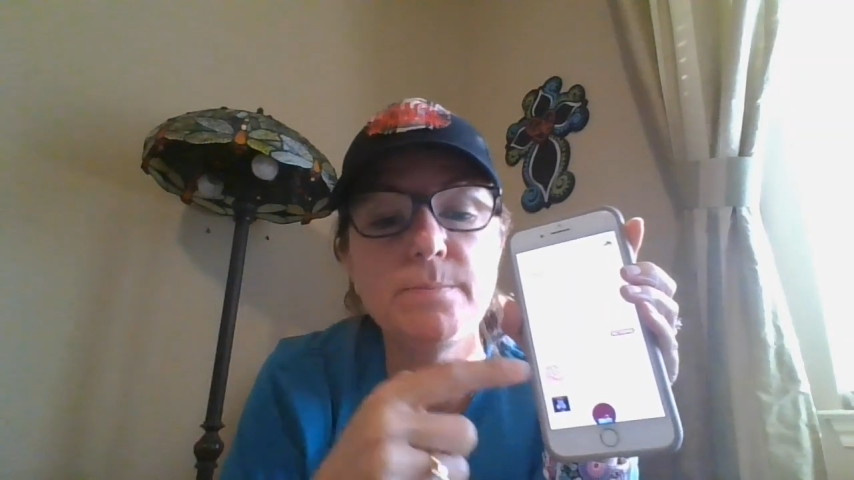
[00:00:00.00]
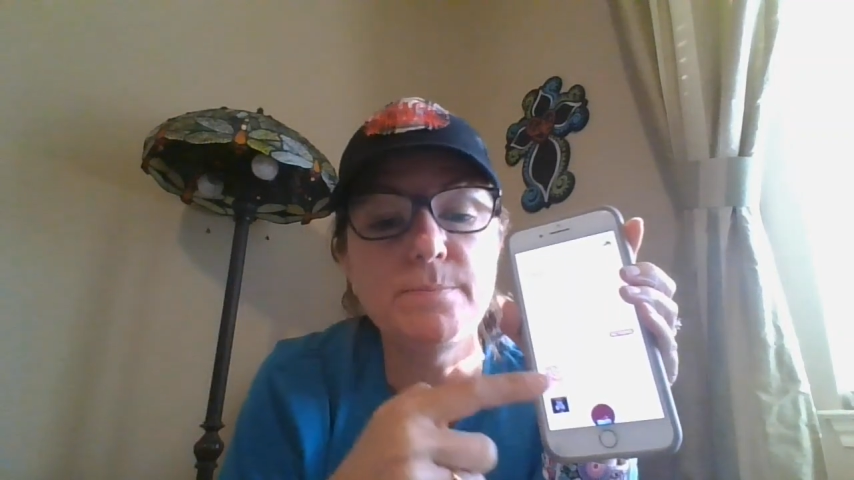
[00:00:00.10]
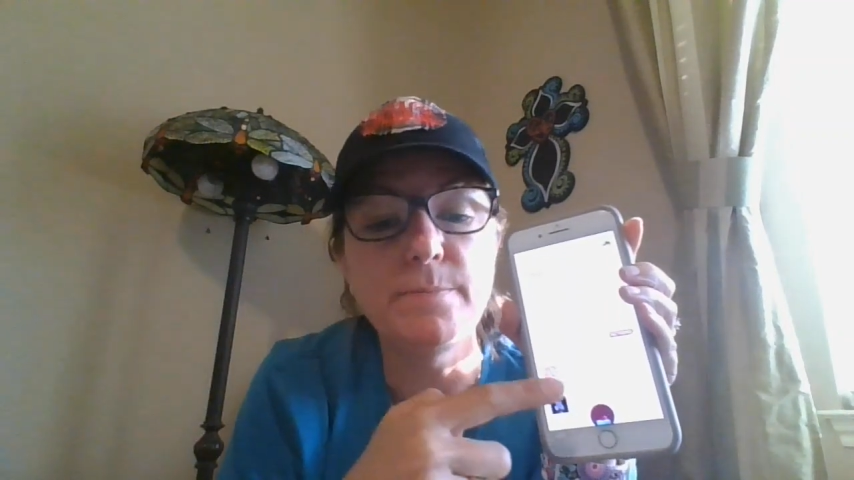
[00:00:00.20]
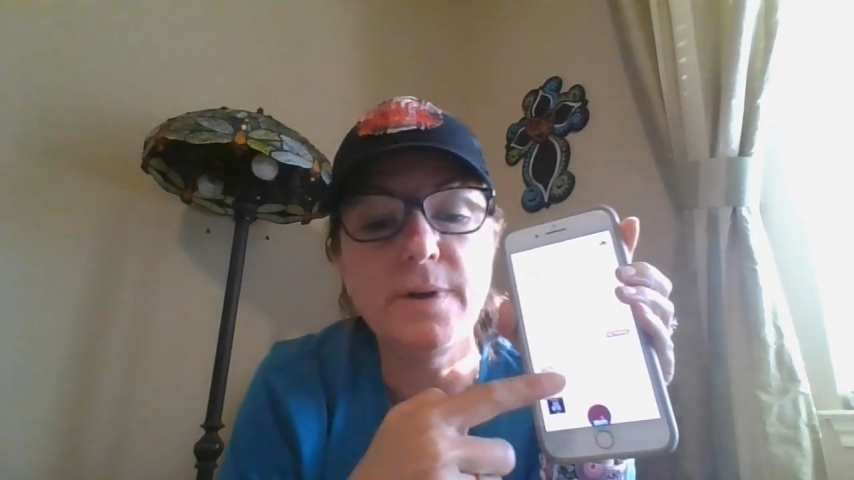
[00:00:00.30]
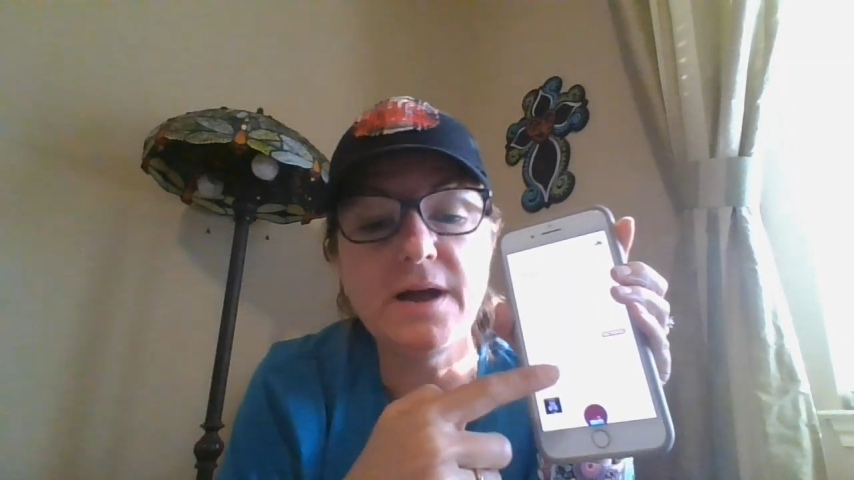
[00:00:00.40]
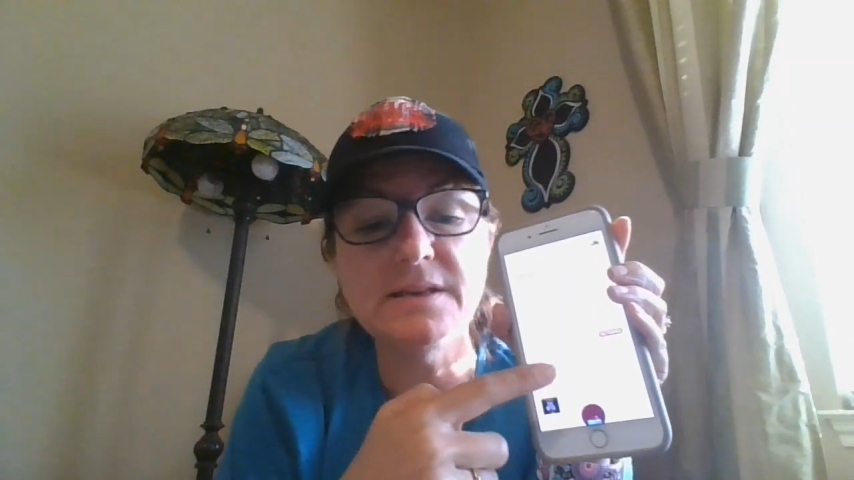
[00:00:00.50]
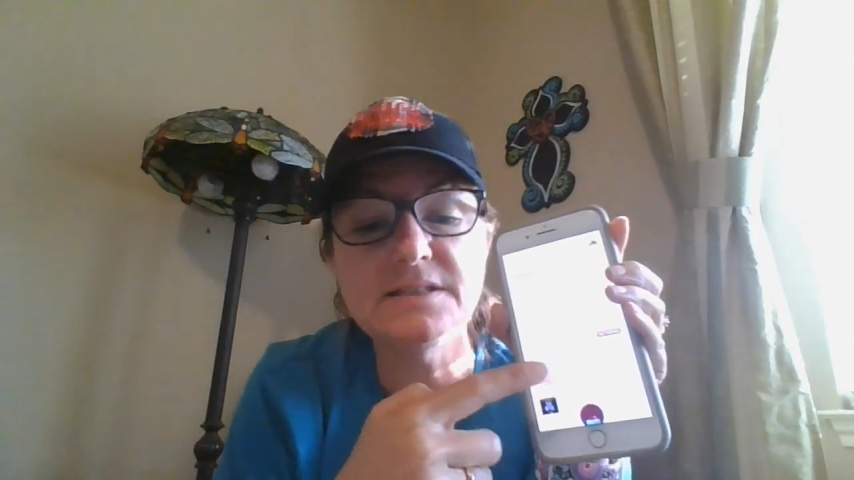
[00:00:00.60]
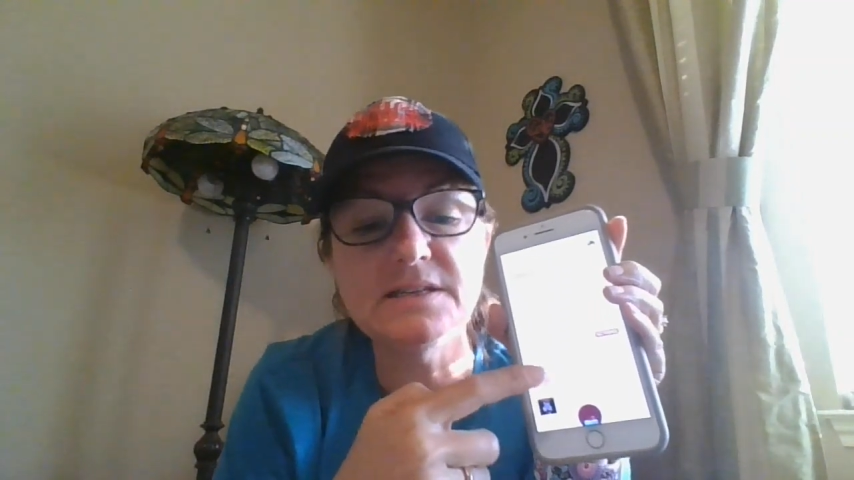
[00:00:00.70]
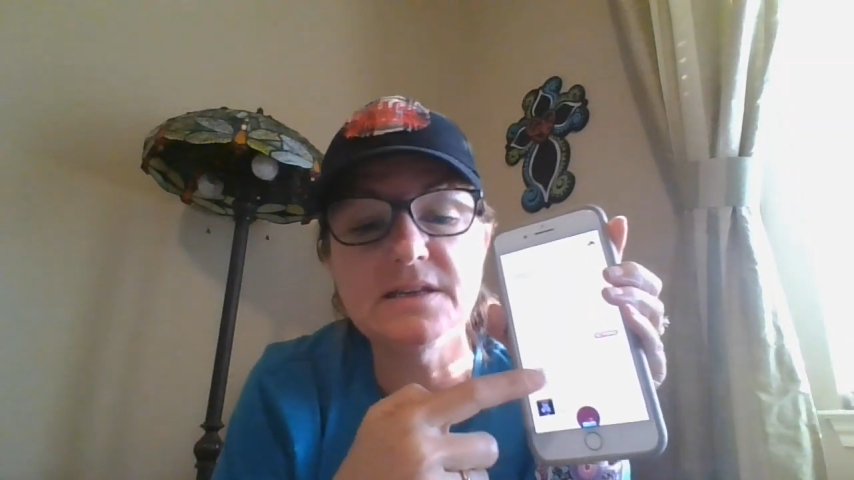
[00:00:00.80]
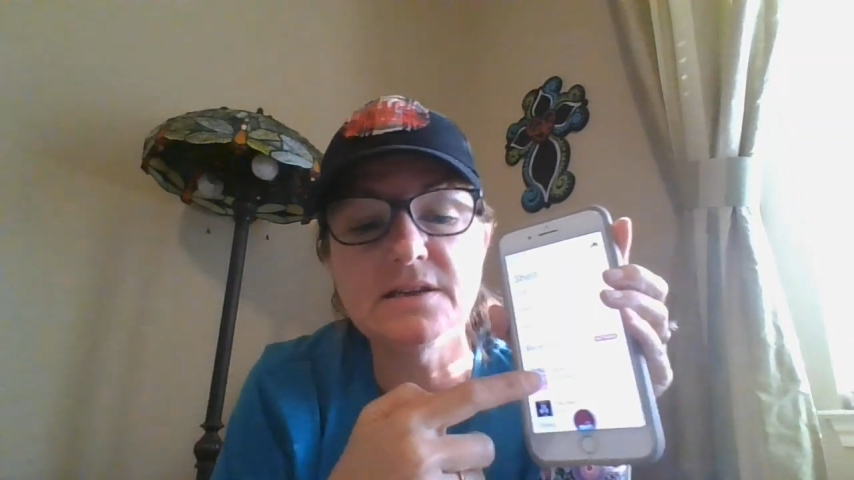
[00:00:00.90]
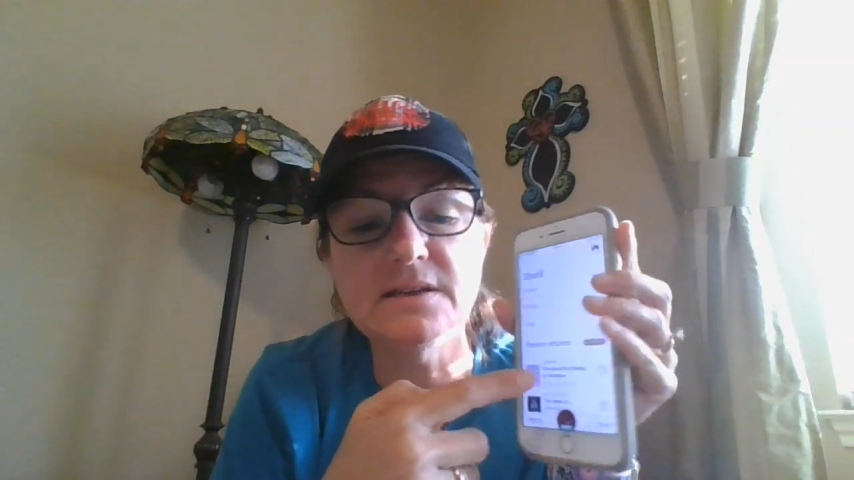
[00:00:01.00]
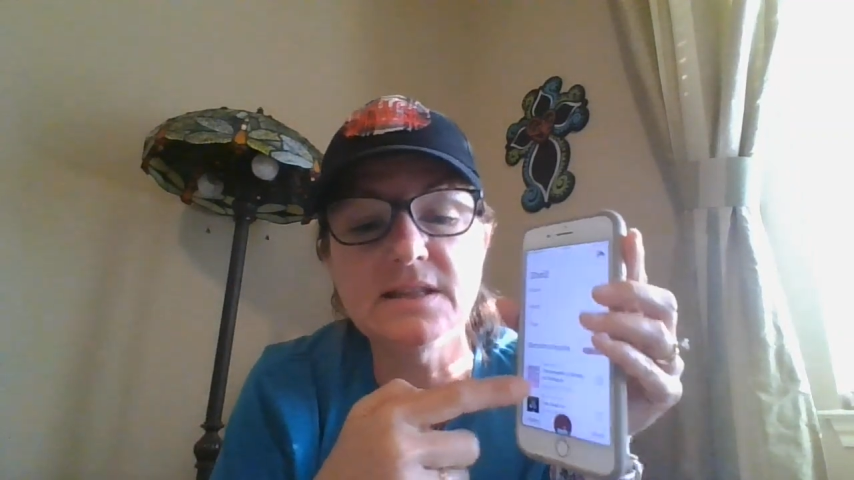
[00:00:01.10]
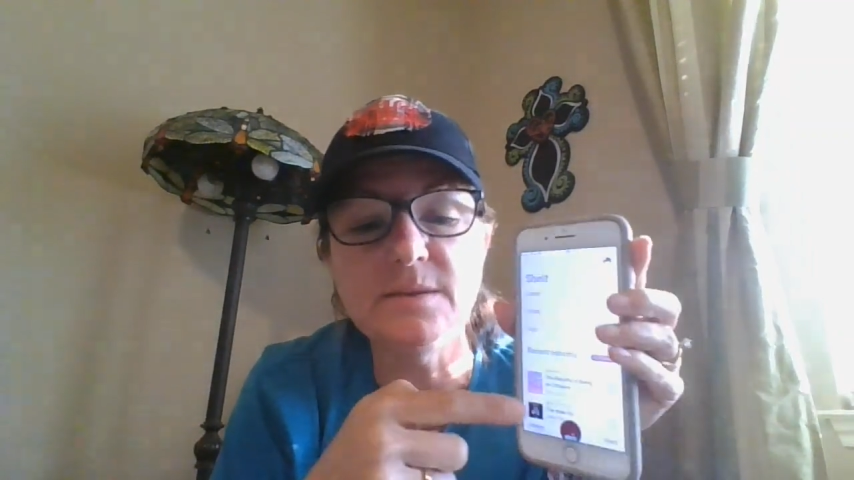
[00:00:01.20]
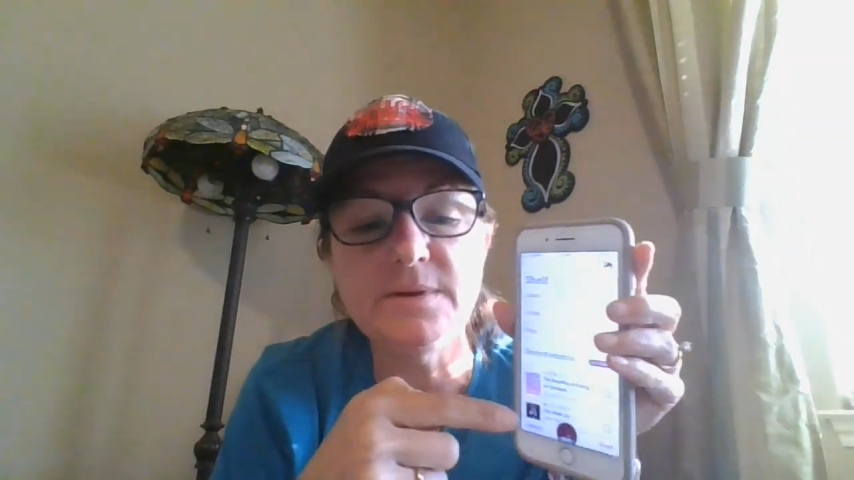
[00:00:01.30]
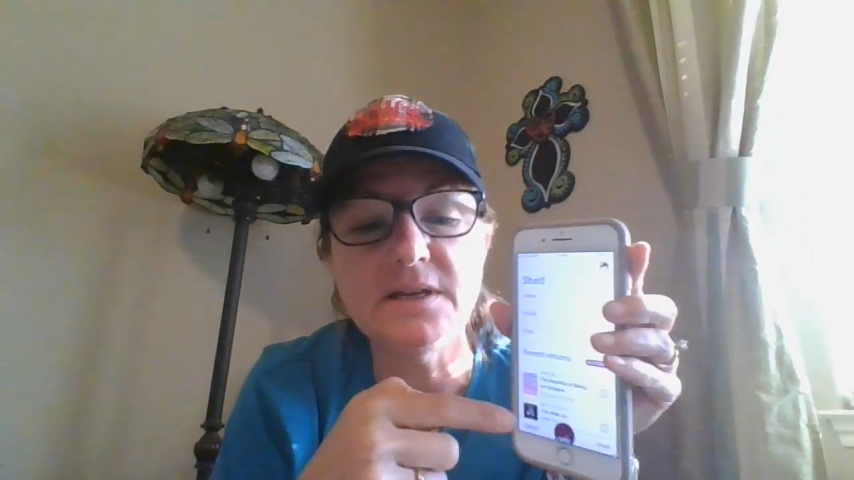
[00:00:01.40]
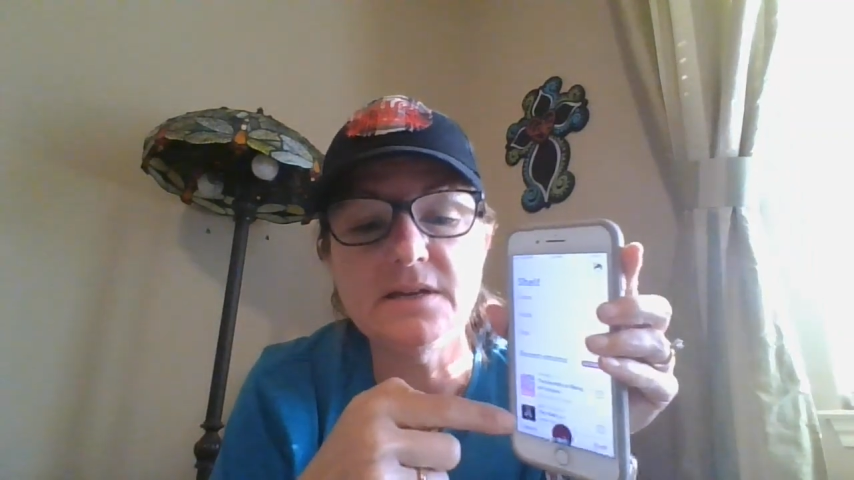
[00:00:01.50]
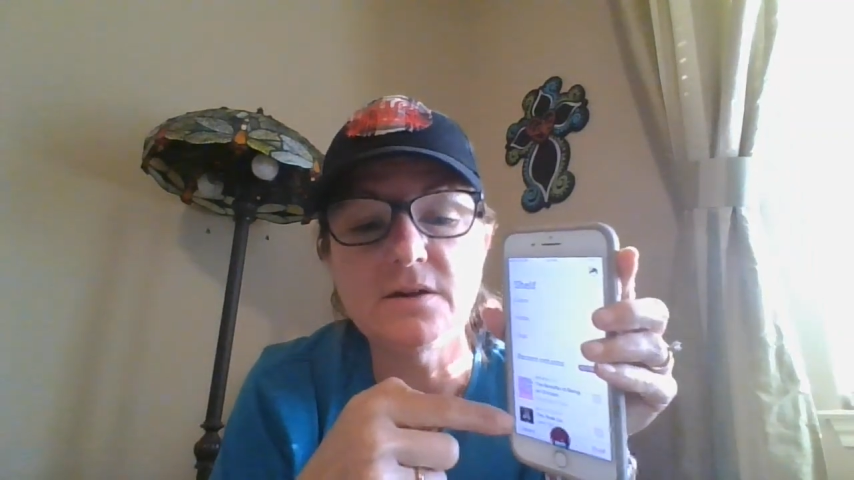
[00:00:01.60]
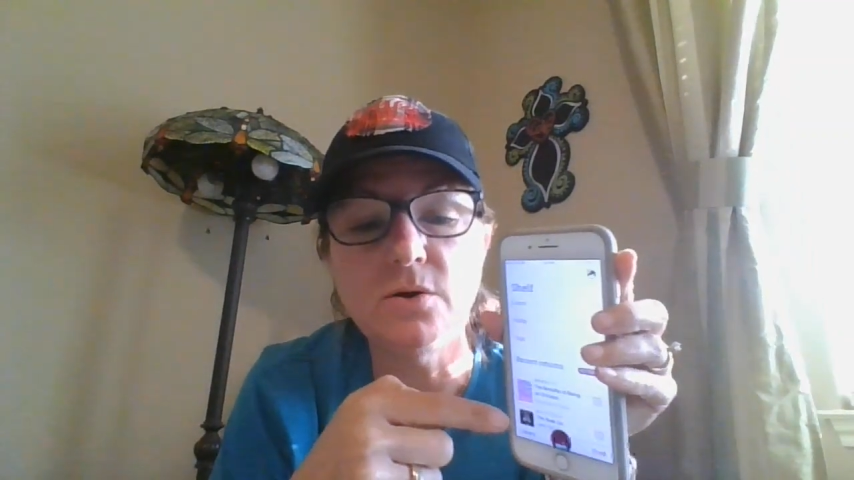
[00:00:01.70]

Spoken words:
But in Libby,